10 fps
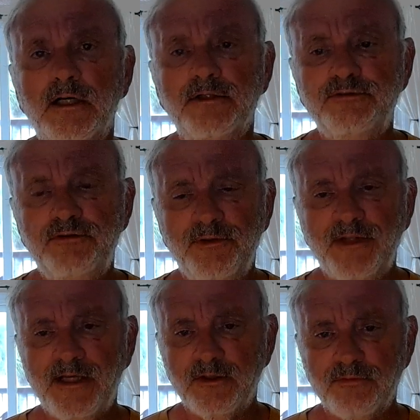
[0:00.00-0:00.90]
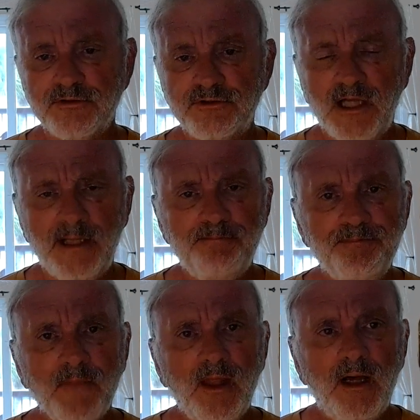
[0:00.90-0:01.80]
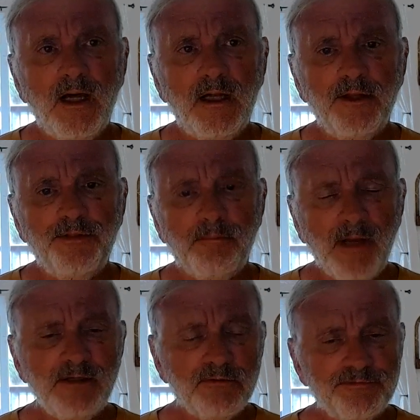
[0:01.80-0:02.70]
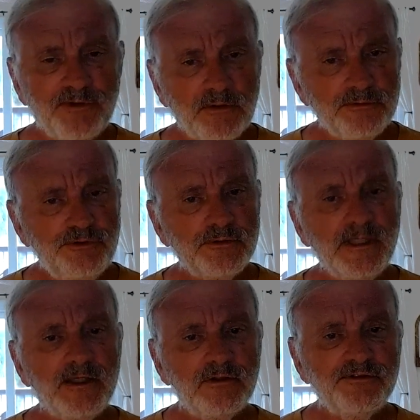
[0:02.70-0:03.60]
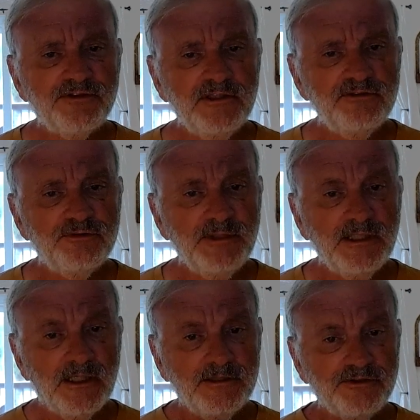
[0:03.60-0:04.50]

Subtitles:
do that over time. The microphone, you're now listening to me on this